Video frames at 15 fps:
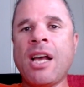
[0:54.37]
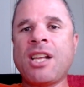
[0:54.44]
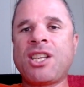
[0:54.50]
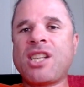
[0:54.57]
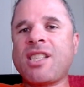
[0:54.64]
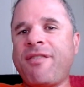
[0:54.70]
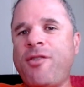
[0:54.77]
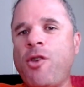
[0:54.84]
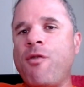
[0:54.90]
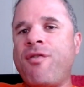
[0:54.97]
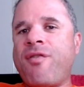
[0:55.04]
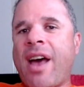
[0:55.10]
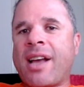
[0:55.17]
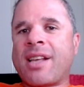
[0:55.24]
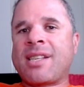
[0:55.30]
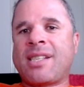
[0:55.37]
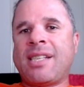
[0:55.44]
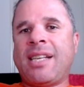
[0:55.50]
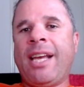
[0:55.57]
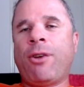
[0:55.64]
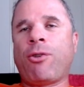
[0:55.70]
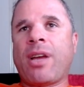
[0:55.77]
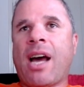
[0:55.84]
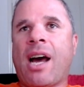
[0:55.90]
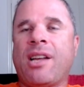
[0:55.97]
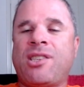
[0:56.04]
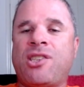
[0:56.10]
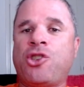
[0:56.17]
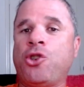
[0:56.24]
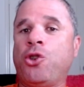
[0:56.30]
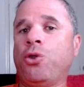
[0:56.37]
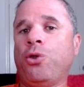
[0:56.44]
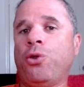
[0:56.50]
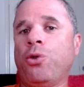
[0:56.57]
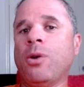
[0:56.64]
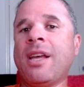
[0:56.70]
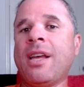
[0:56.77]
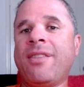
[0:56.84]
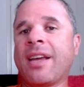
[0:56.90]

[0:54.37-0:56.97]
just a few facts in regards to the